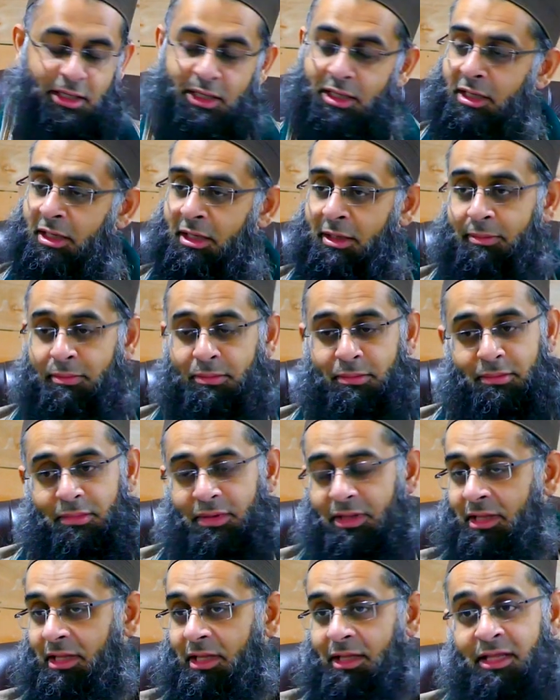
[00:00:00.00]

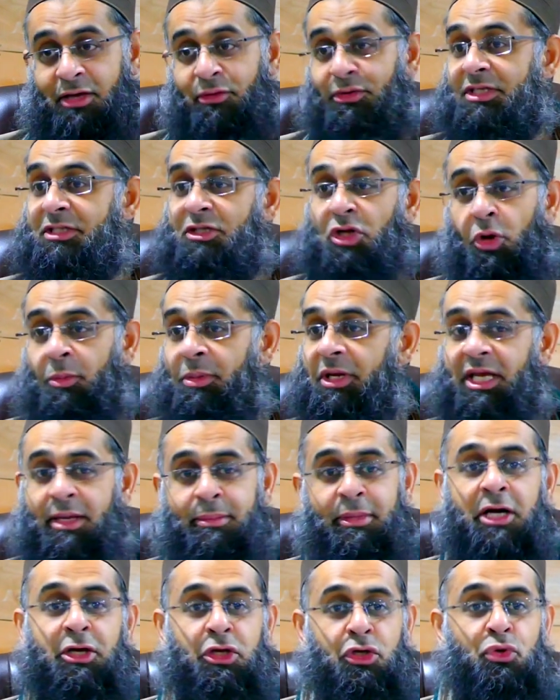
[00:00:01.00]
there is nobody
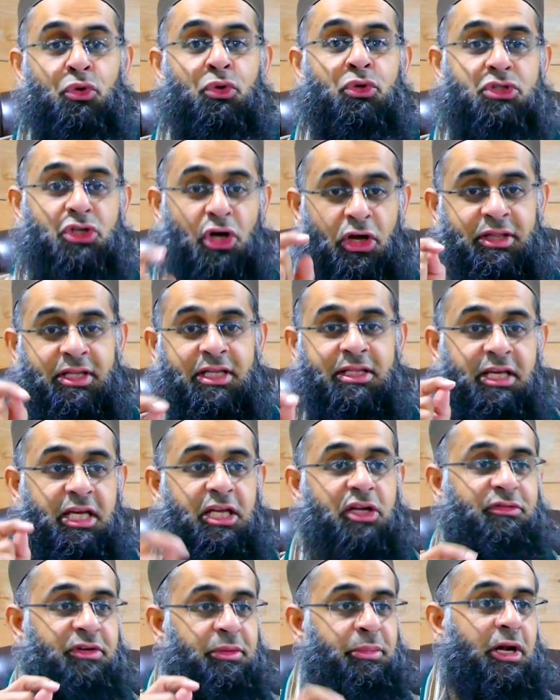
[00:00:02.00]
among you who's on the deen
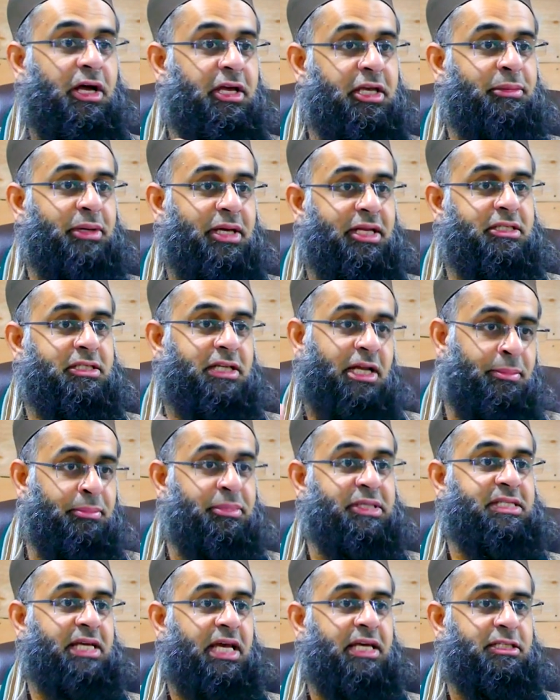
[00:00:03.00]
of Ibrahim alayhi salam
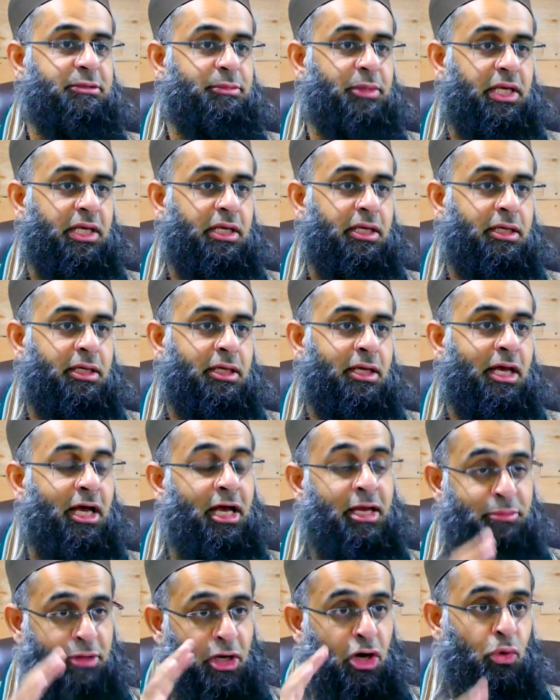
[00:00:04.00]
besides me.
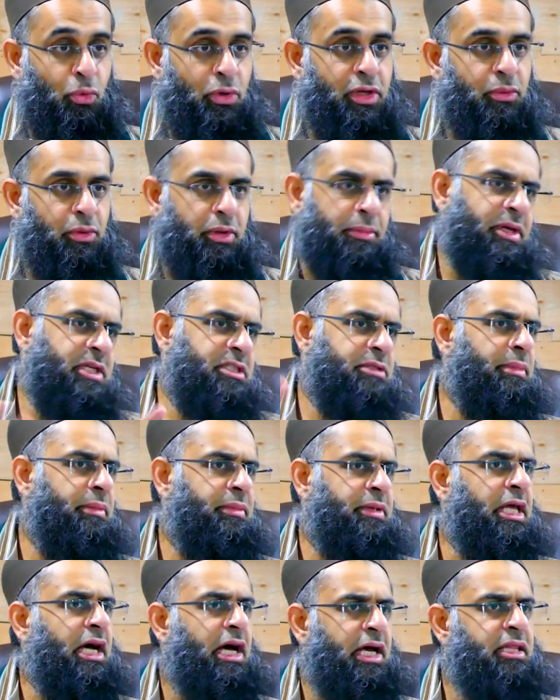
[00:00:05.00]
I'm the only one. Because
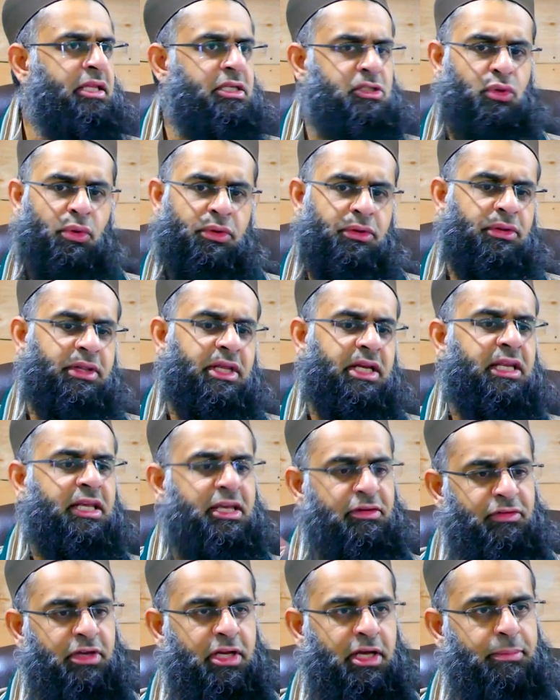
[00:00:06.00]
remember, the others, although they'd
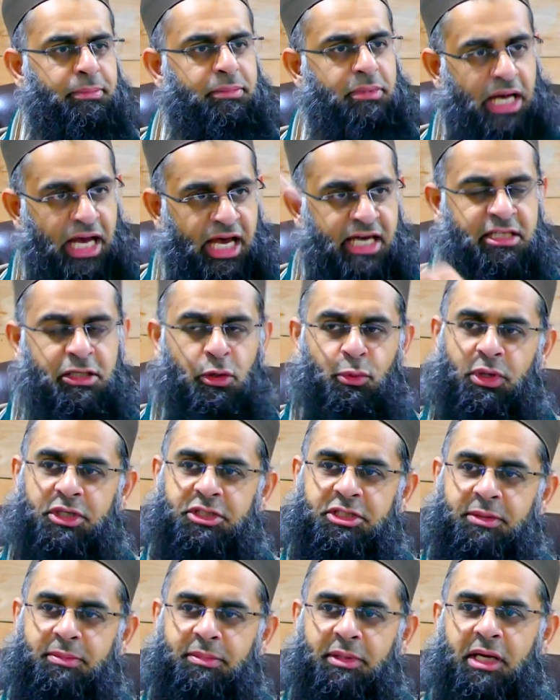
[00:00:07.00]
given up idol
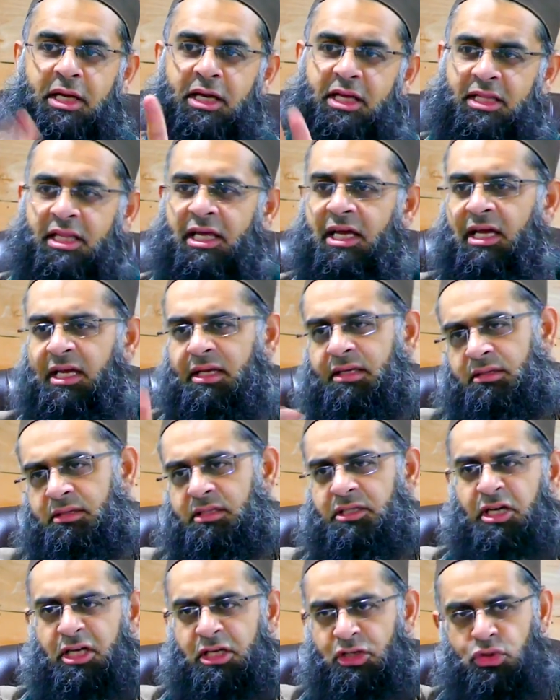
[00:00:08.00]
worship, they had
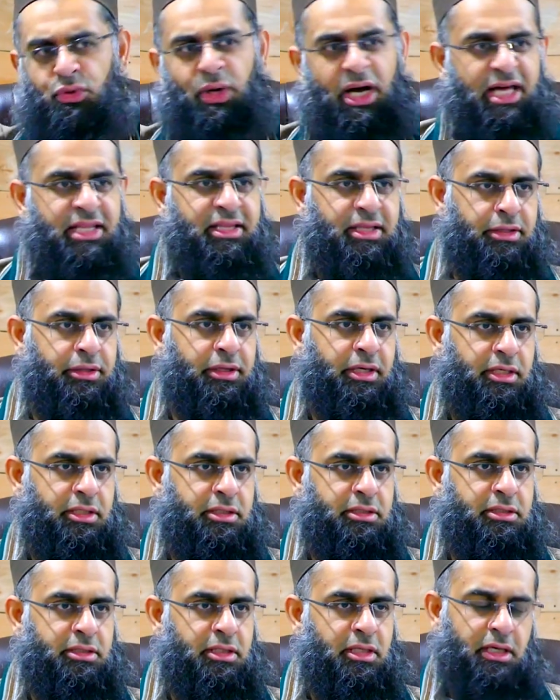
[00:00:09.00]
turned to other
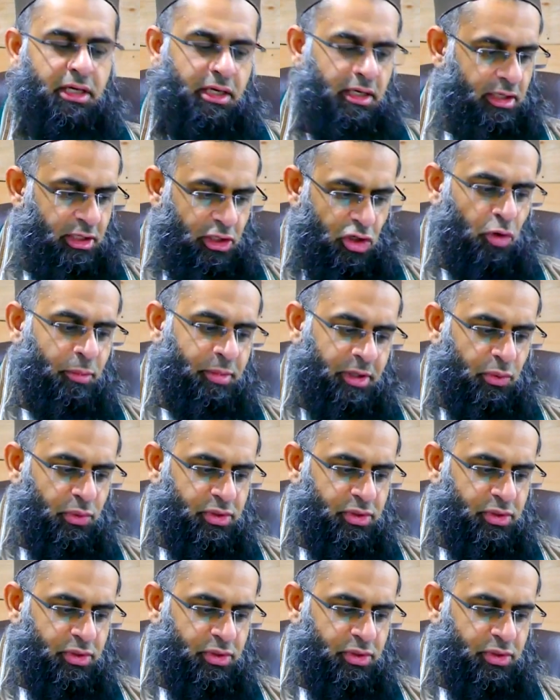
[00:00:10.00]
things. Nobody